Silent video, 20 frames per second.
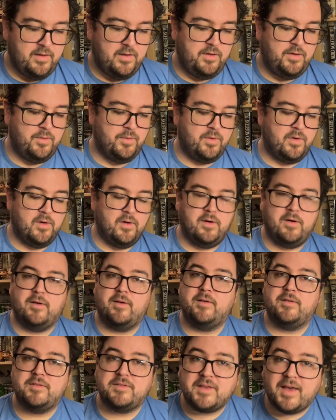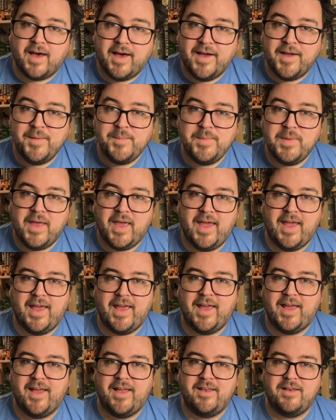your time,
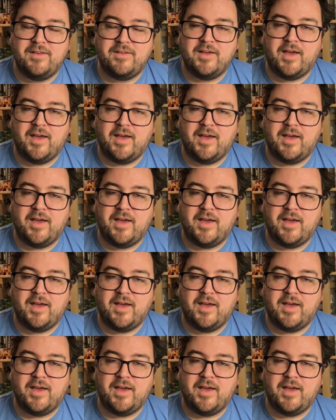and